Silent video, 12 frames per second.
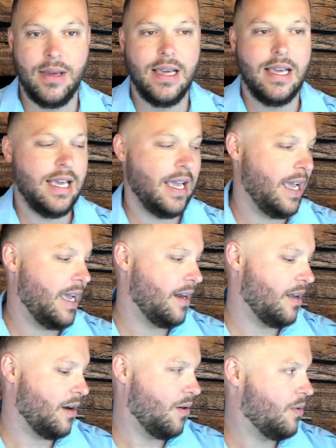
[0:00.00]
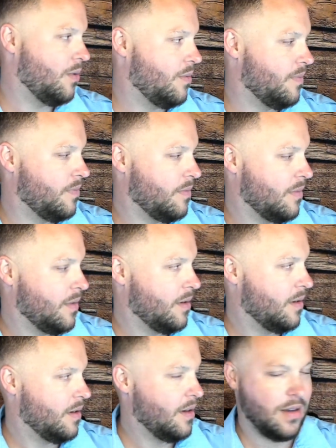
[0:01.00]
And uh,
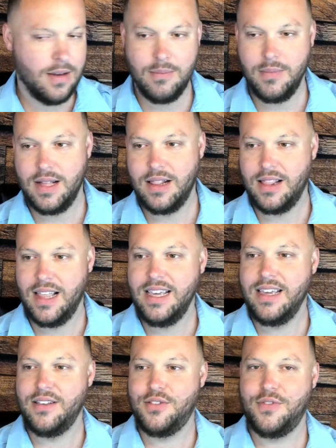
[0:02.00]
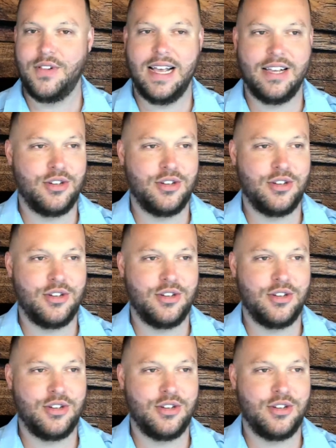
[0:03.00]
my light is flashing.